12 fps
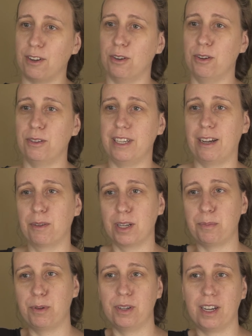Oh, now I'm going
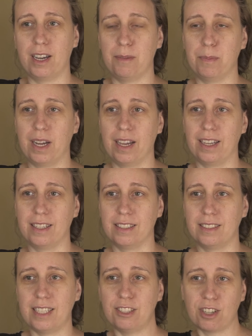to put on my
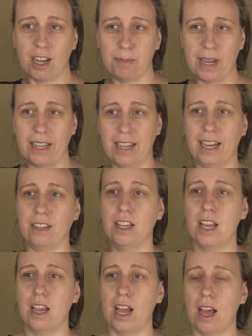stage combat hat.
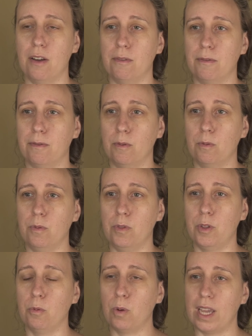
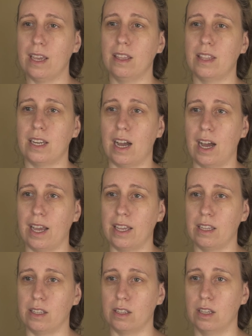The way that
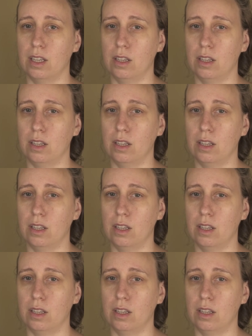I